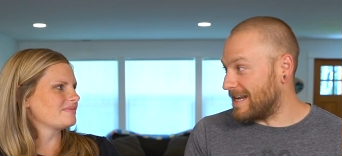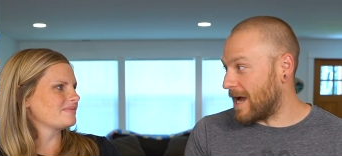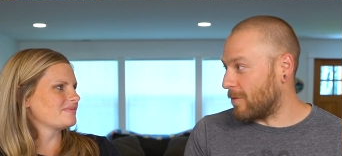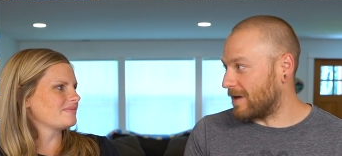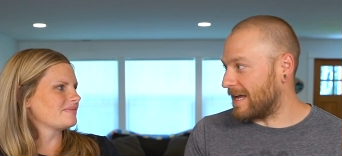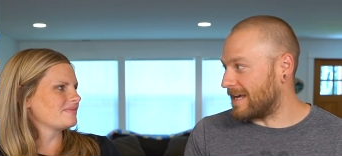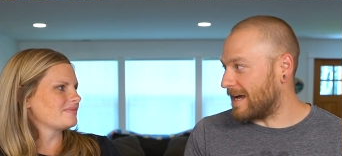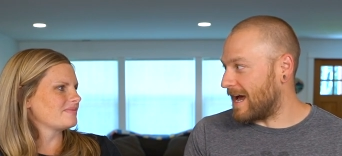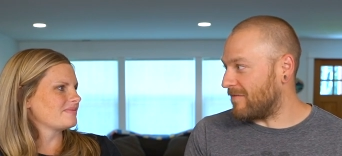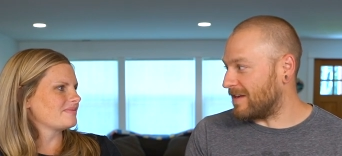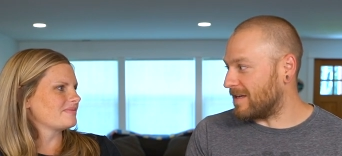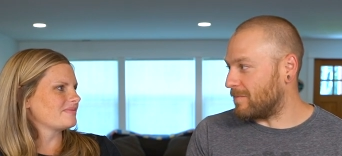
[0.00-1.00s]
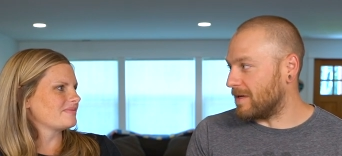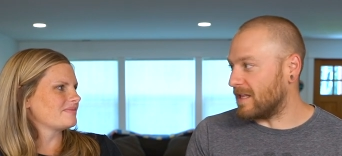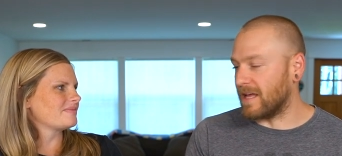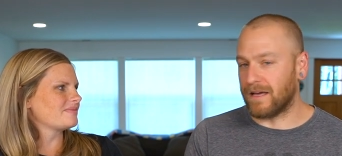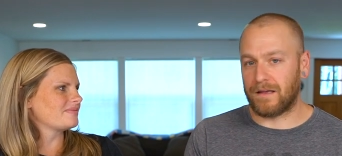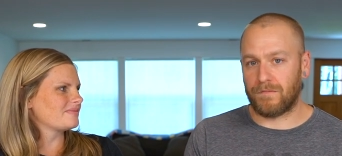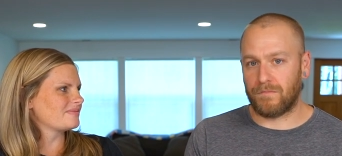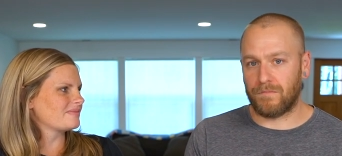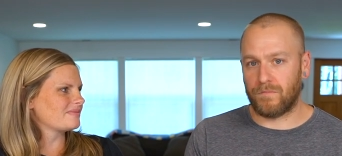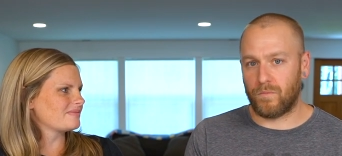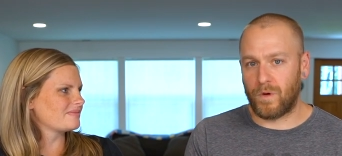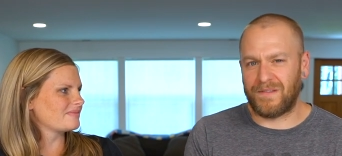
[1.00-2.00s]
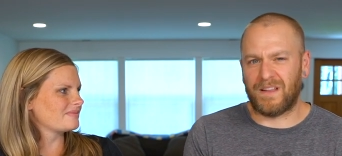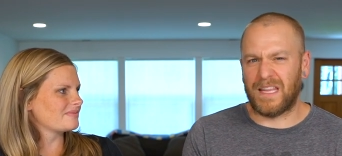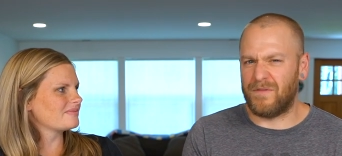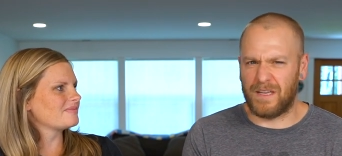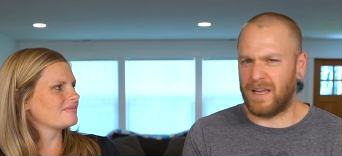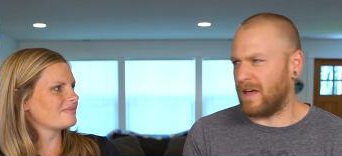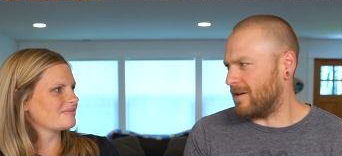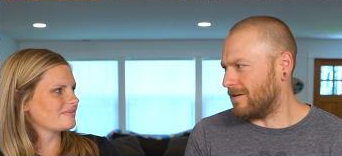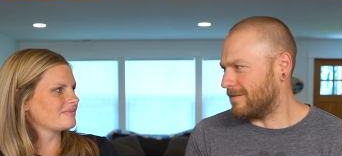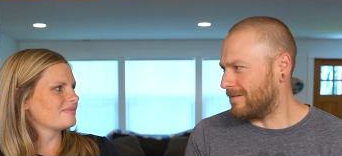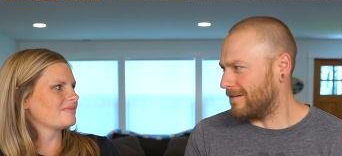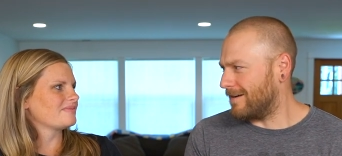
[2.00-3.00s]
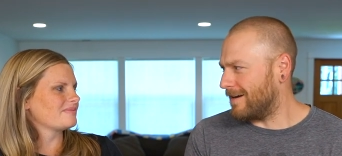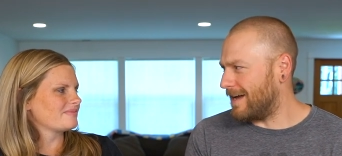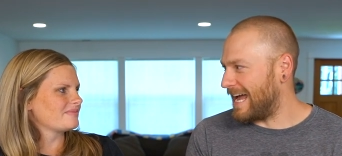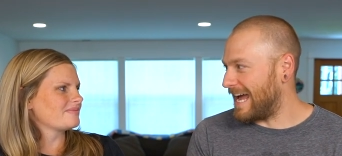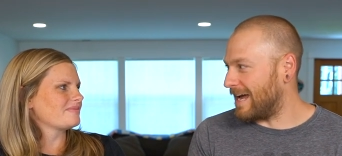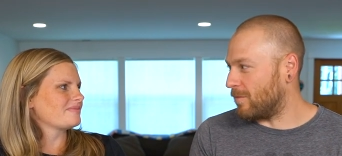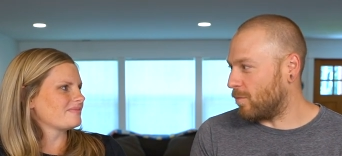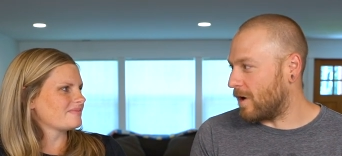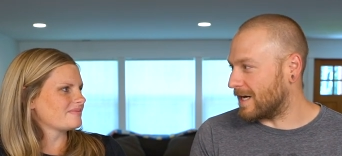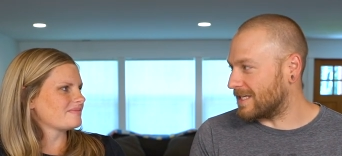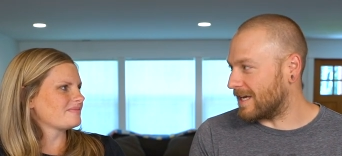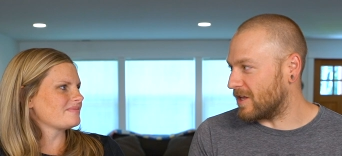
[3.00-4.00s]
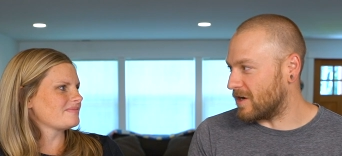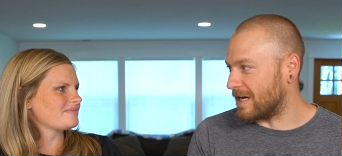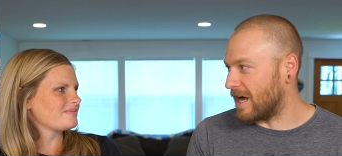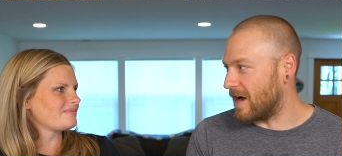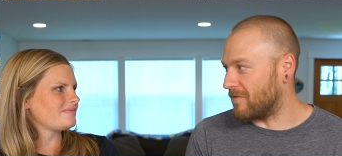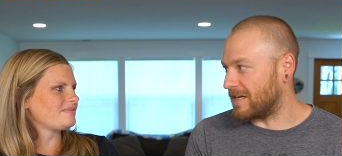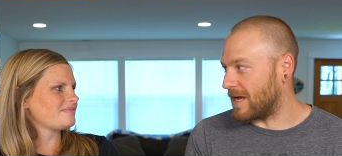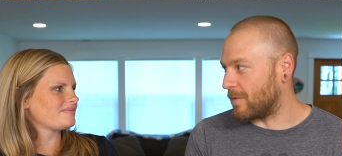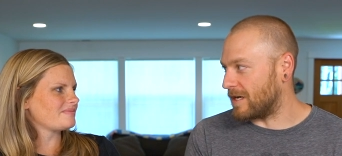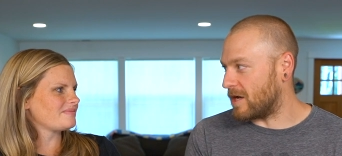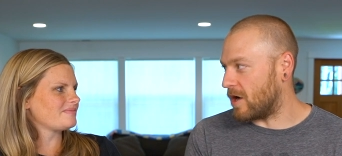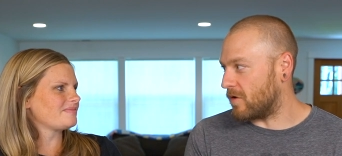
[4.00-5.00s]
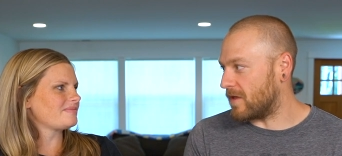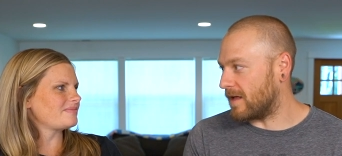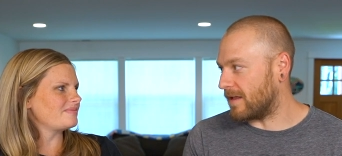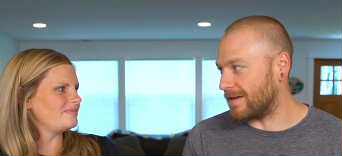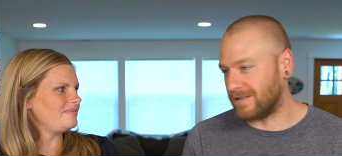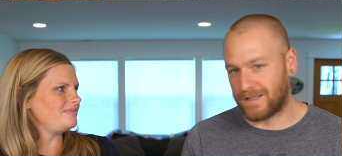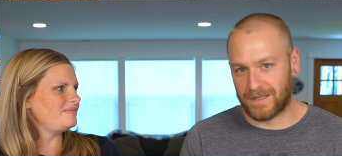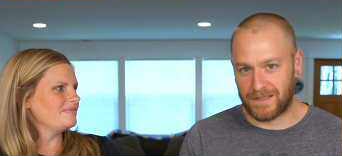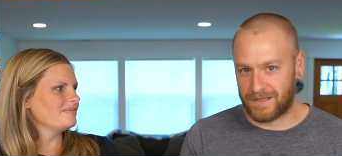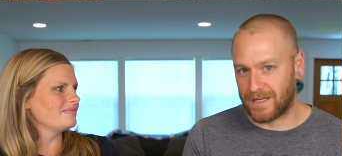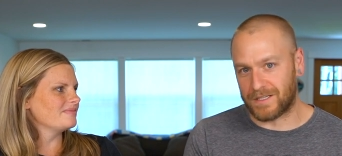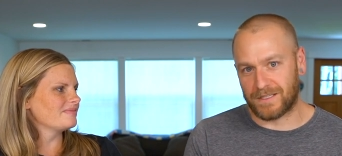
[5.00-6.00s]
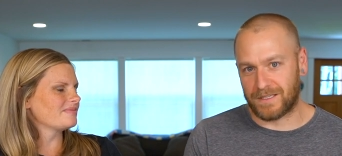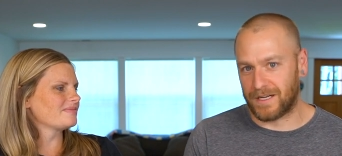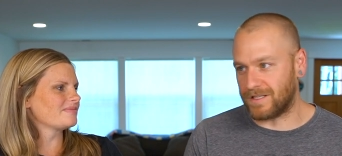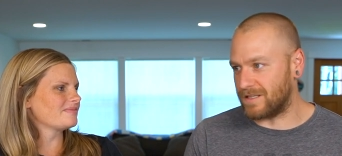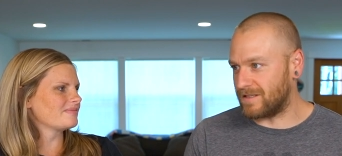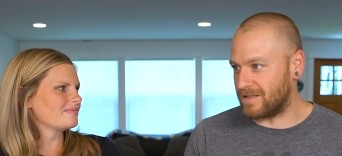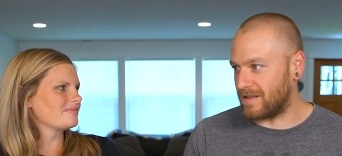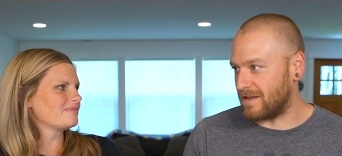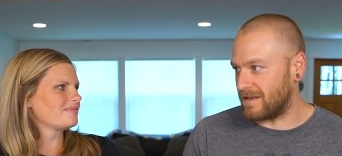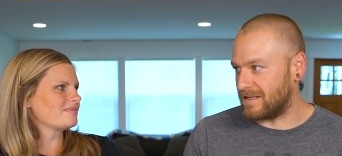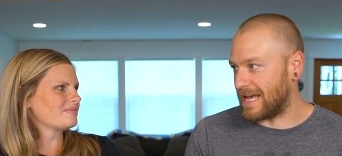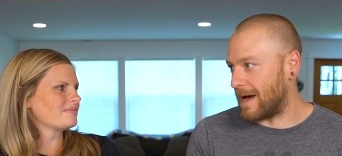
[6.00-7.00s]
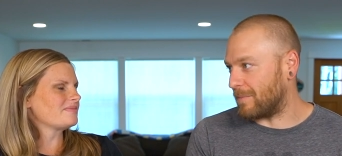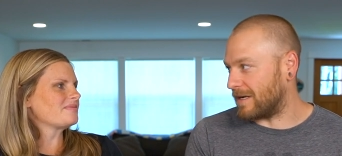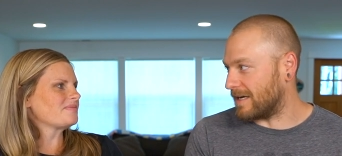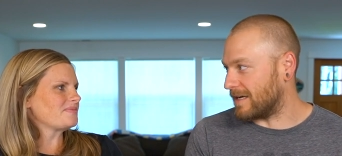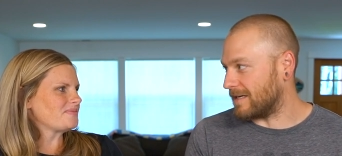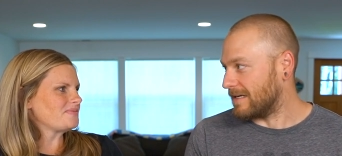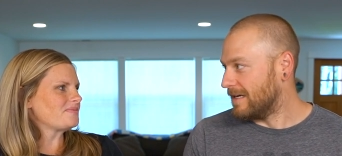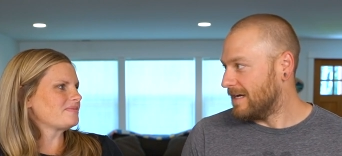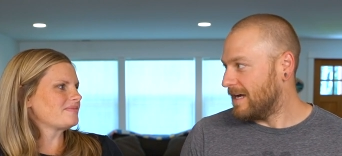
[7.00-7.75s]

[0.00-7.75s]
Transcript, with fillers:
Speaker 1: Now we're like having to be like, we have to live together and walk together and every day we know that like such and such is happening and